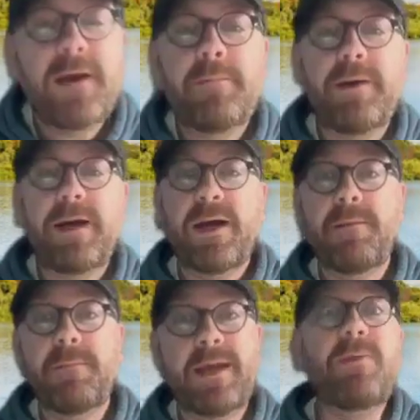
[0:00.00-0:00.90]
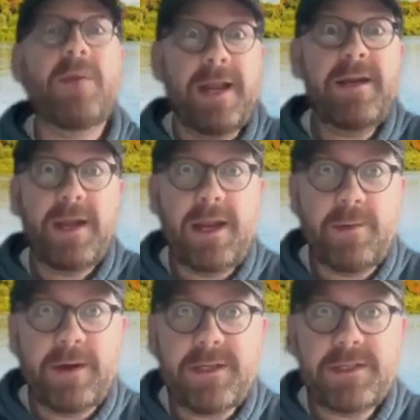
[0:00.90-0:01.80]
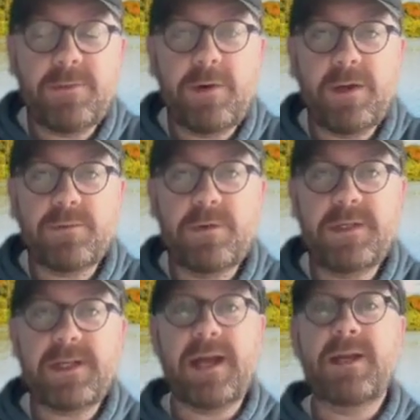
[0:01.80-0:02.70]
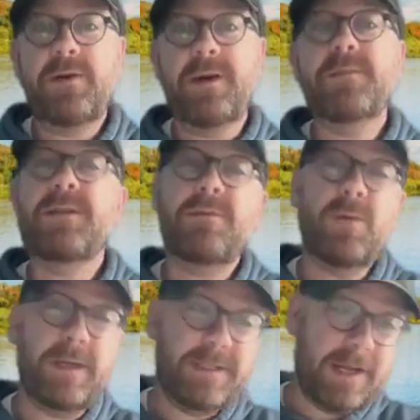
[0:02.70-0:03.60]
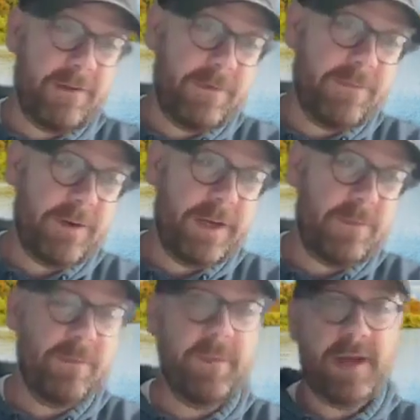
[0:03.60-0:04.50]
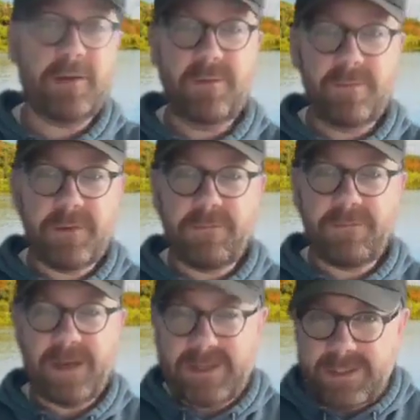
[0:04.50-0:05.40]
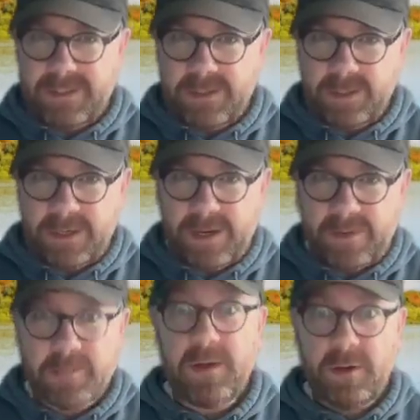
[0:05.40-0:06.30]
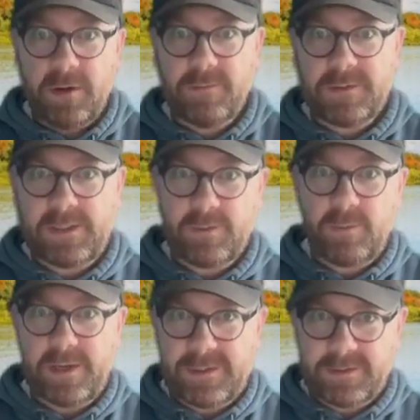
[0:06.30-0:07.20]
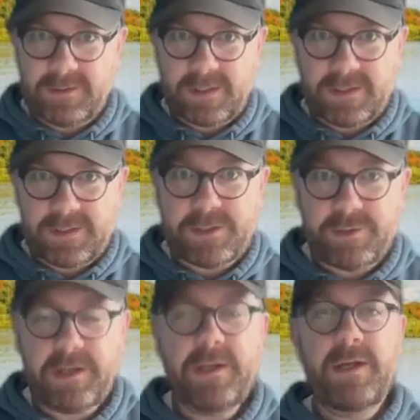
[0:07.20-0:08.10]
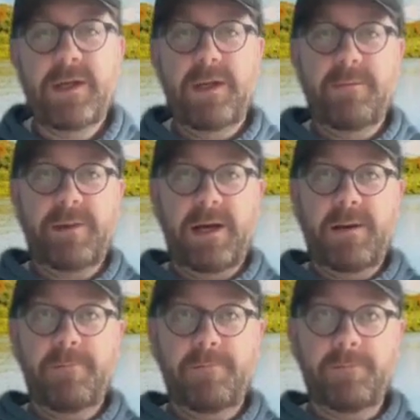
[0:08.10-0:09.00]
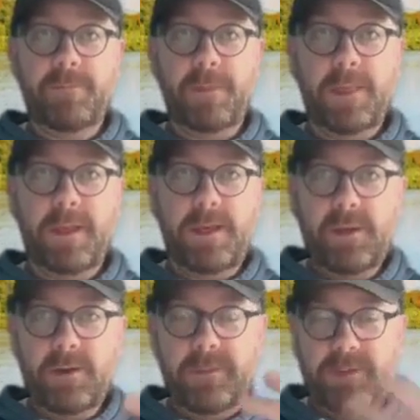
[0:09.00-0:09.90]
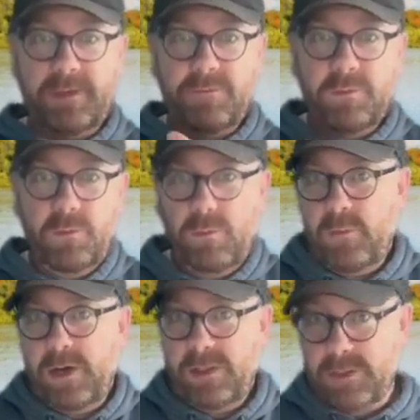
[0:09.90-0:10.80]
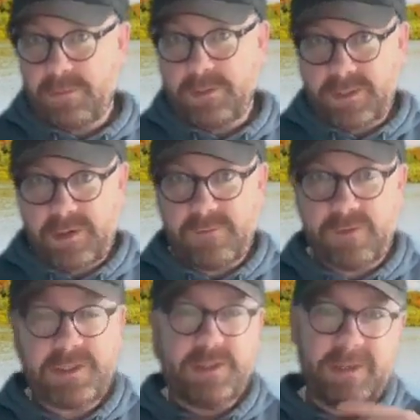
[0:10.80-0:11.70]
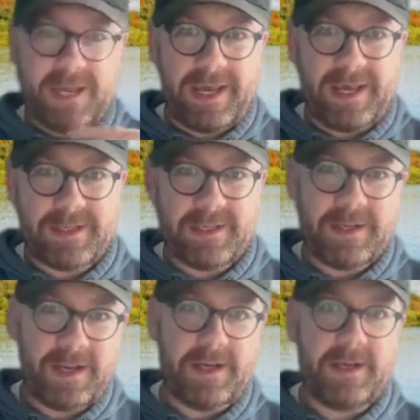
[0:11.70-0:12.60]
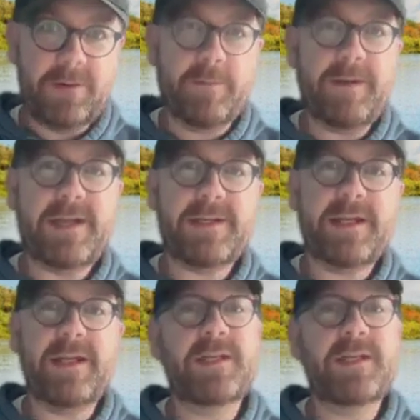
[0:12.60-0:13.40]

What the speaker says: But he went anyway to the wildwood and got himself quite terrified. We had all of the faces looking at him, obviously the weasels, etc. But he got himself all worked up and terrified, so he hid in a little bit, didn't he?